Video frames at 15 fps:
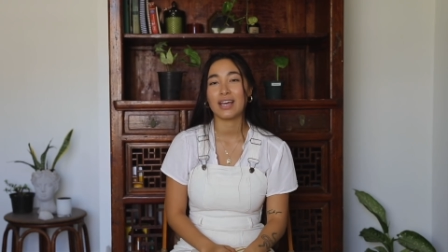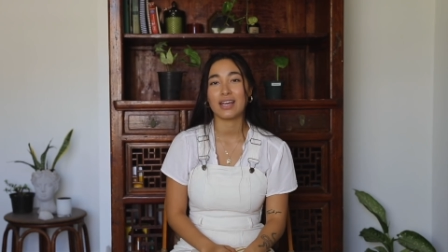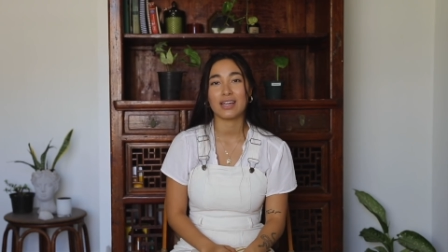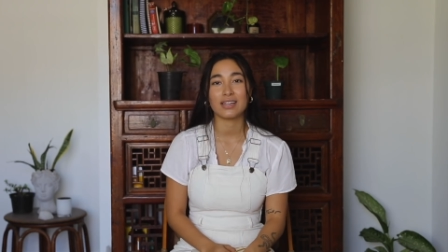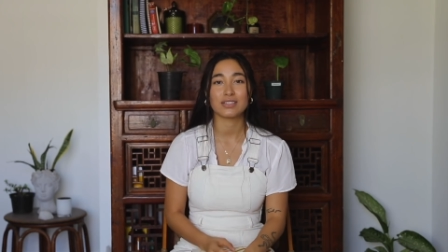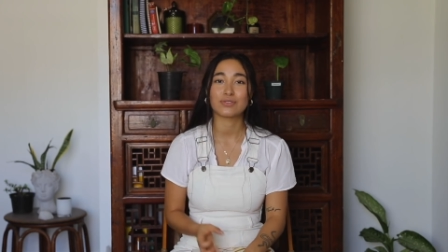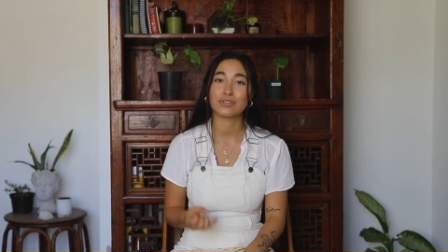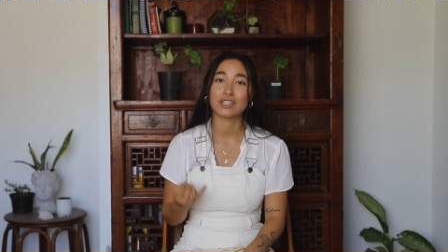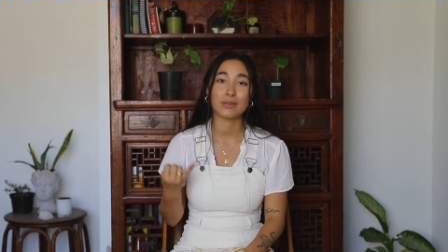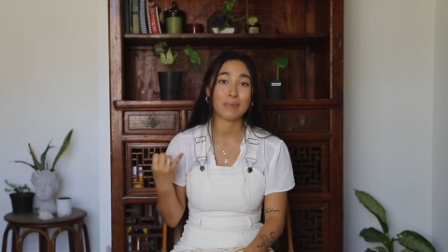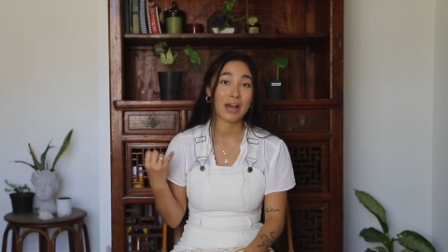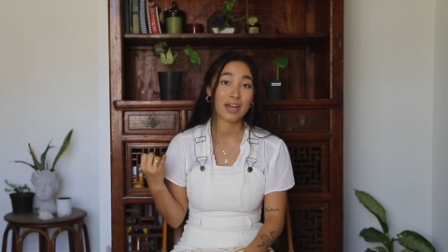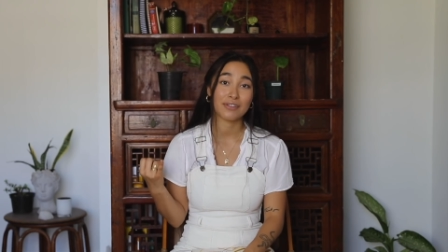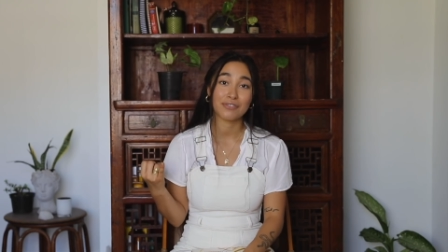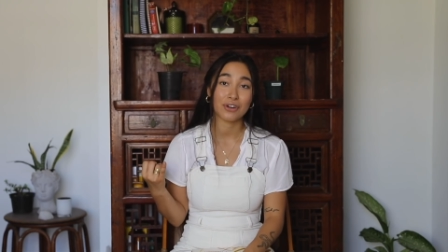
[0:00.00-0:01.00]
It is really
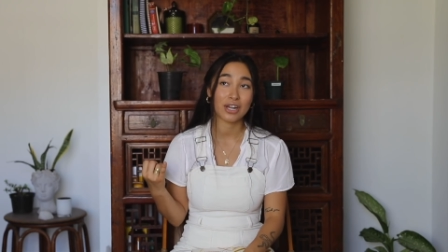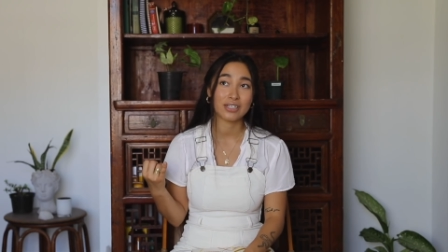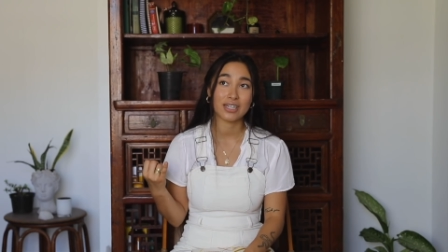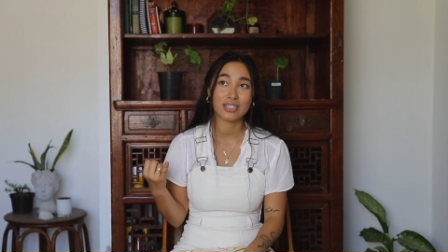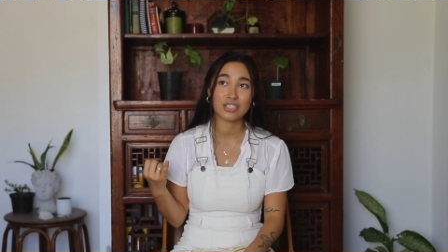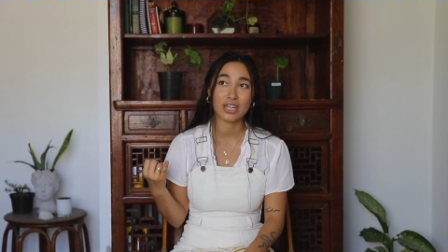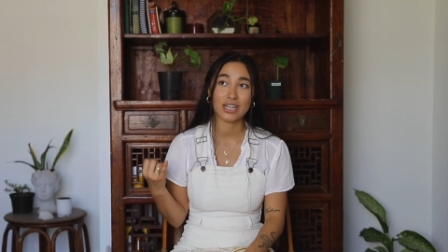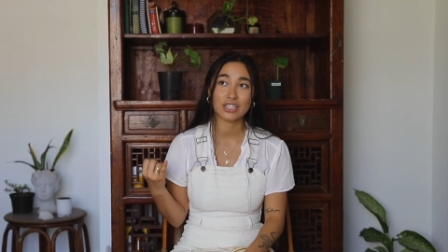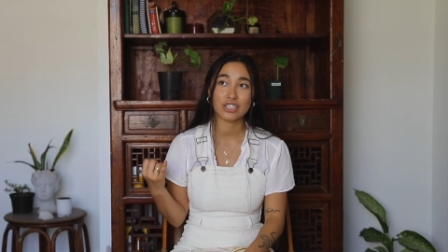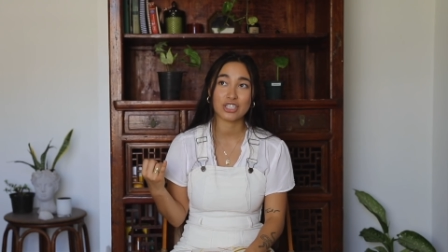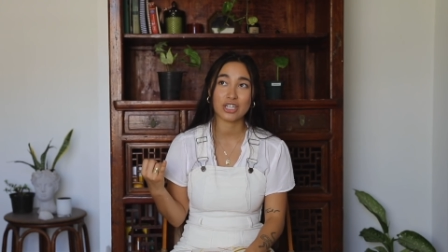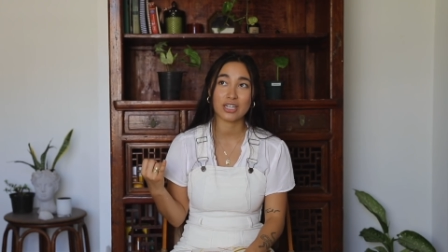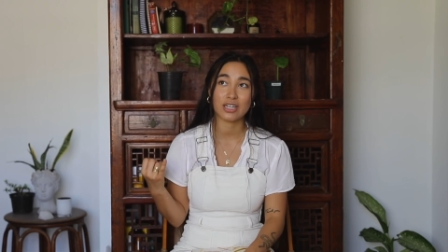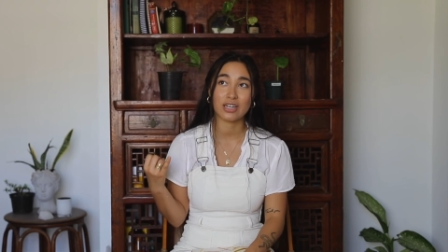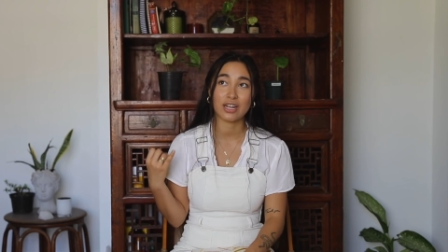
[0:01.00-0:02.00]
bad for our
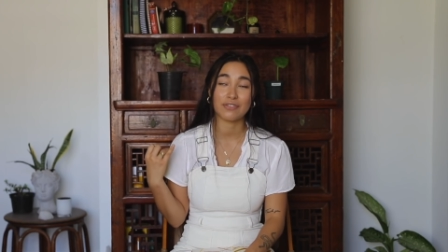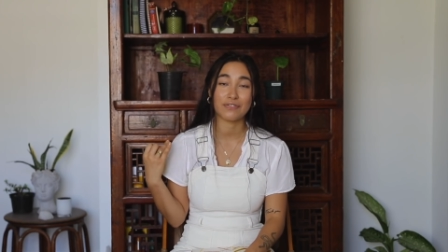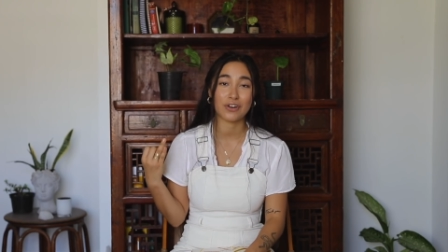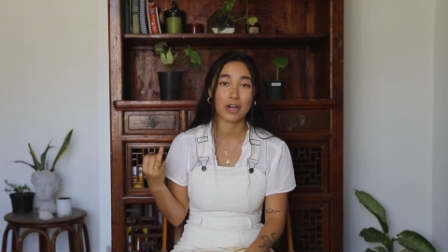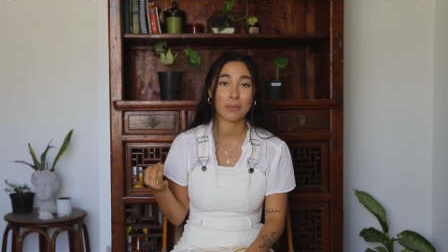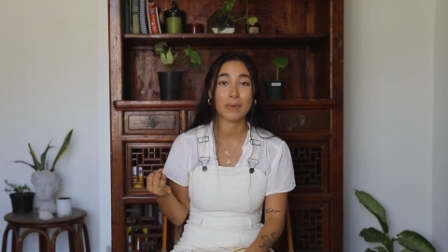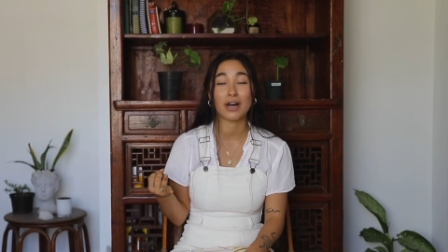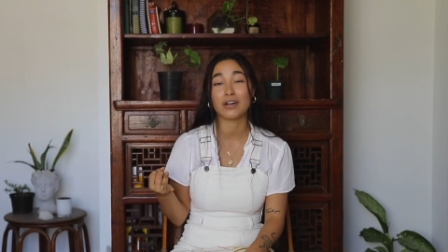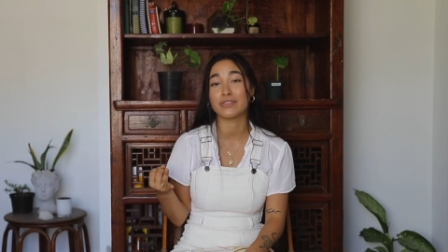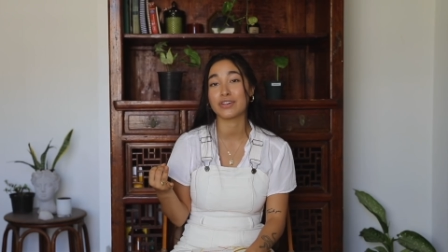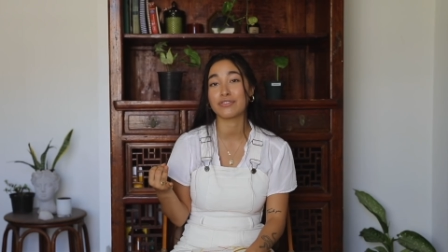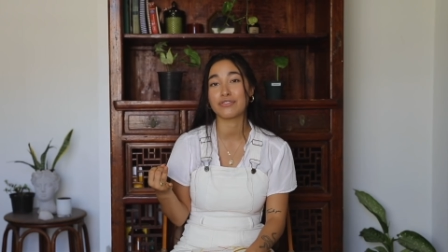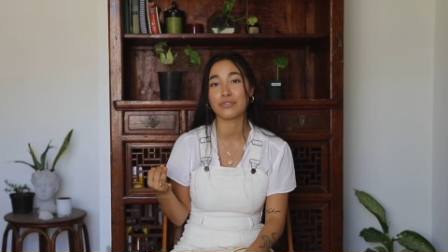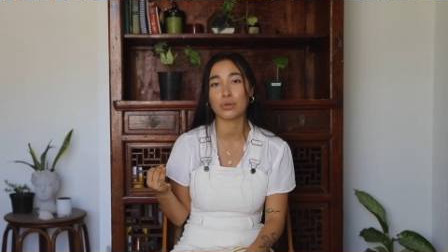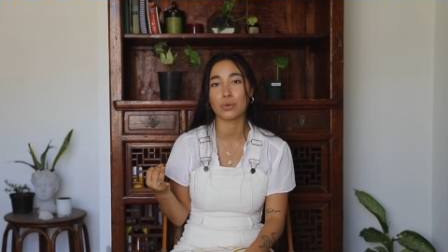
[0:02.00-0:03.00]
digestion and for our
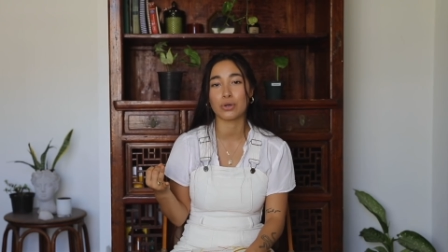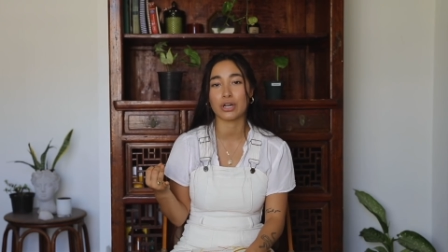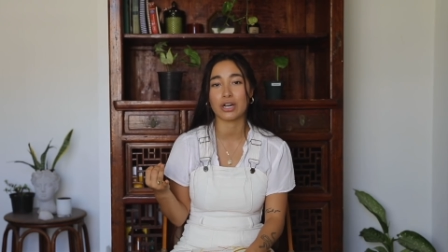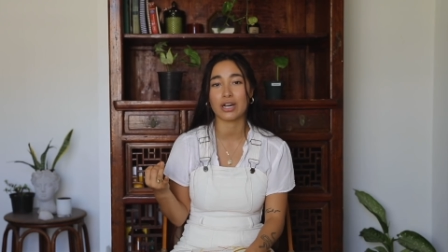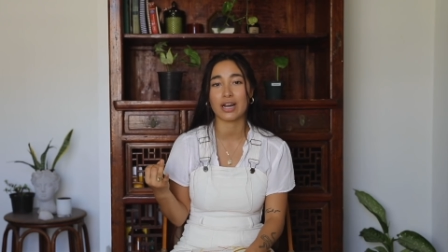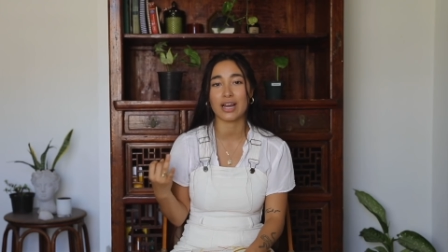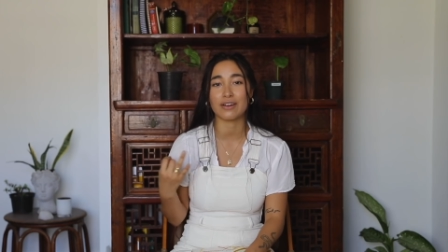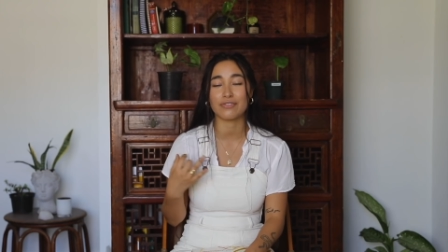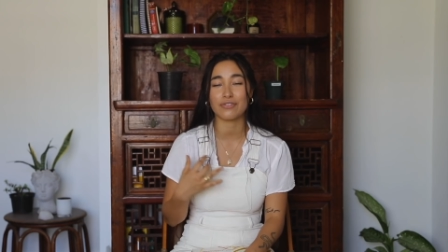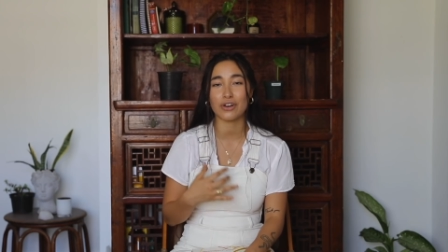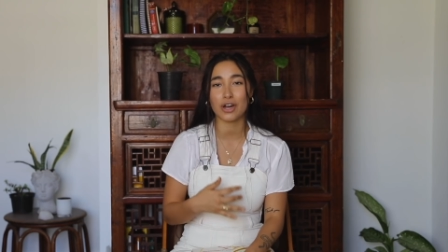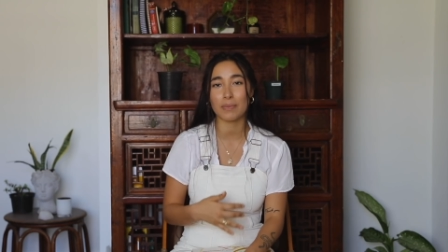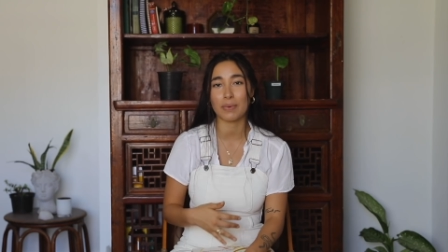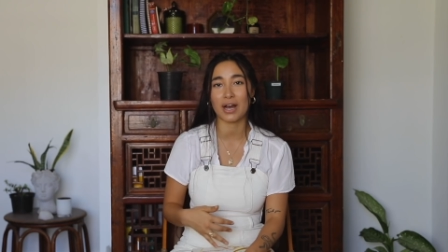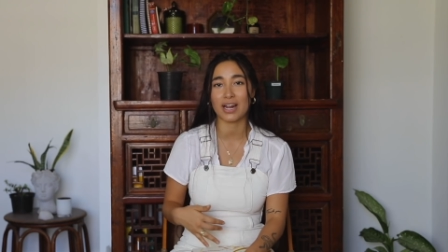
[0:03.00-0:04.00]
pelvic floor and for
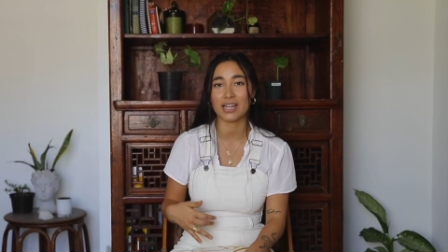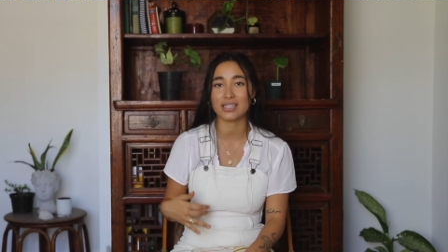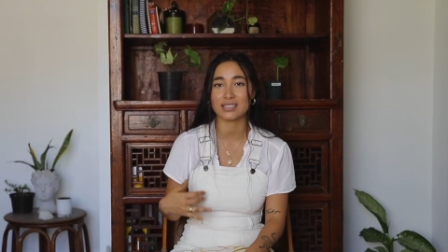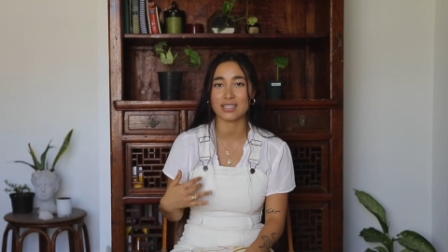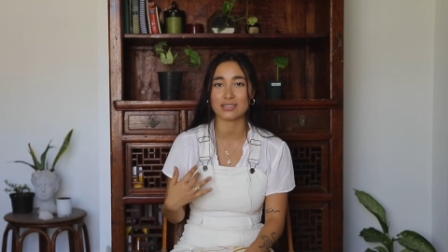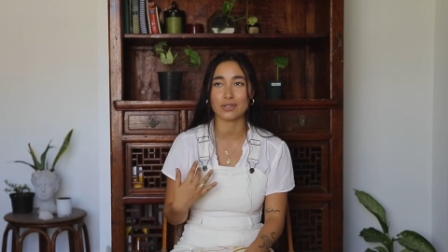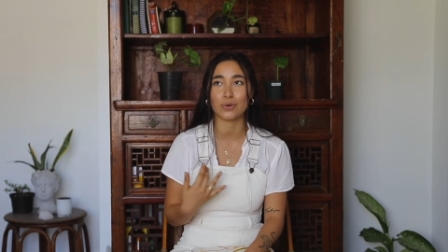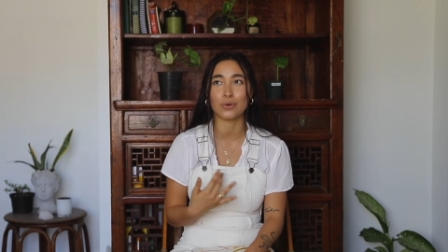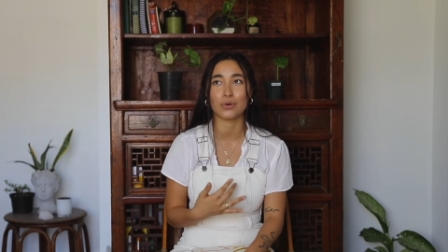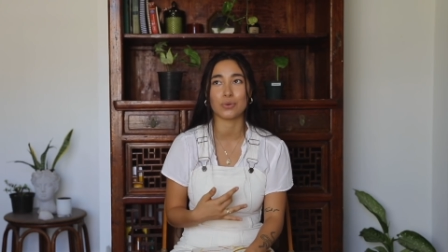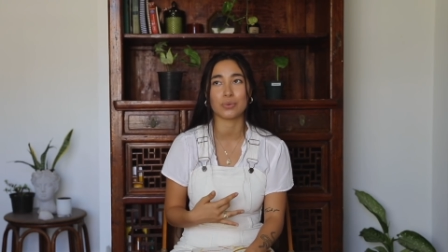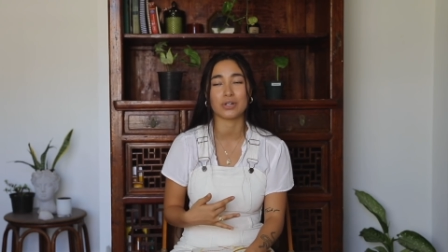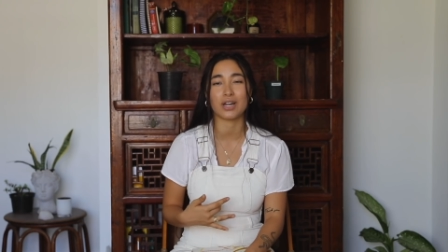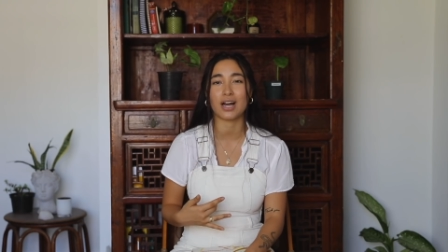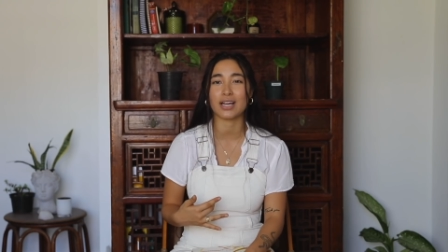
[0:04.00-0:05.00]
our bodies as a
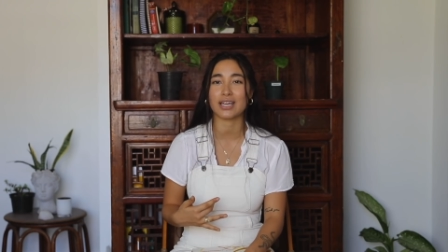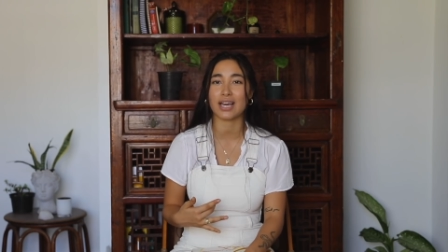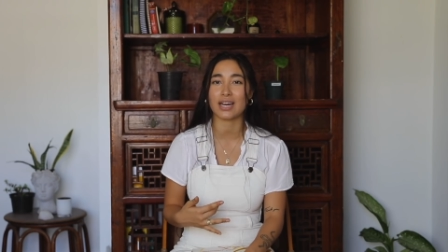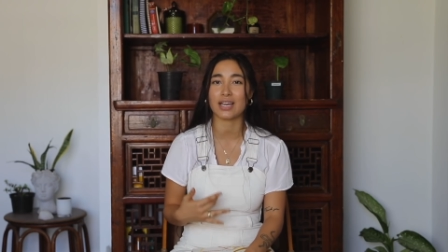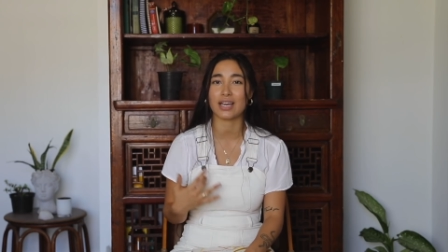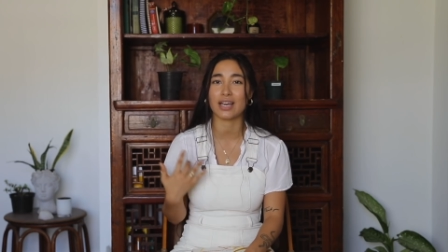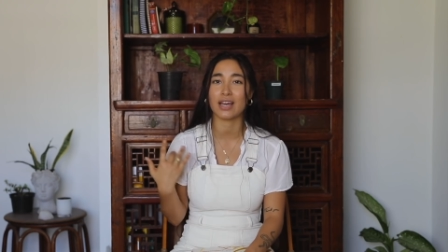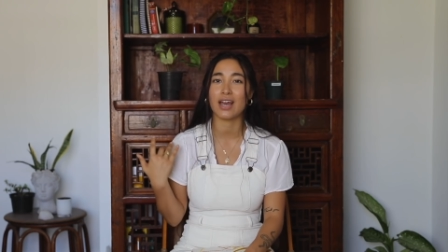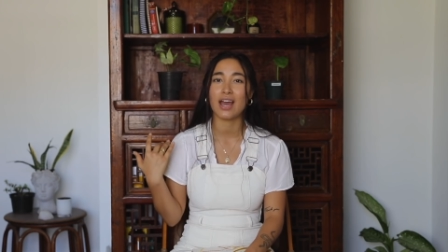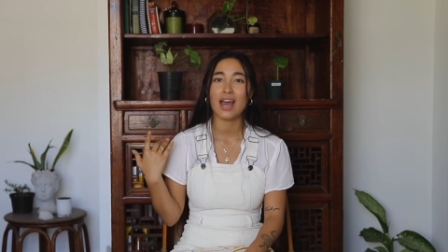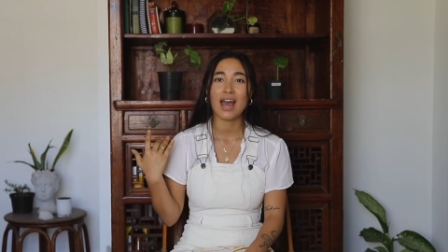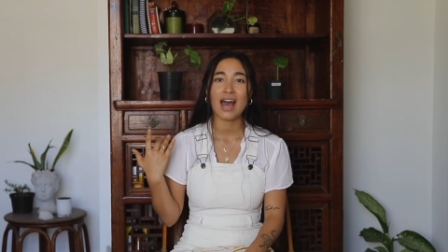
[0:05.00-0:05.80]
whole. We're not getting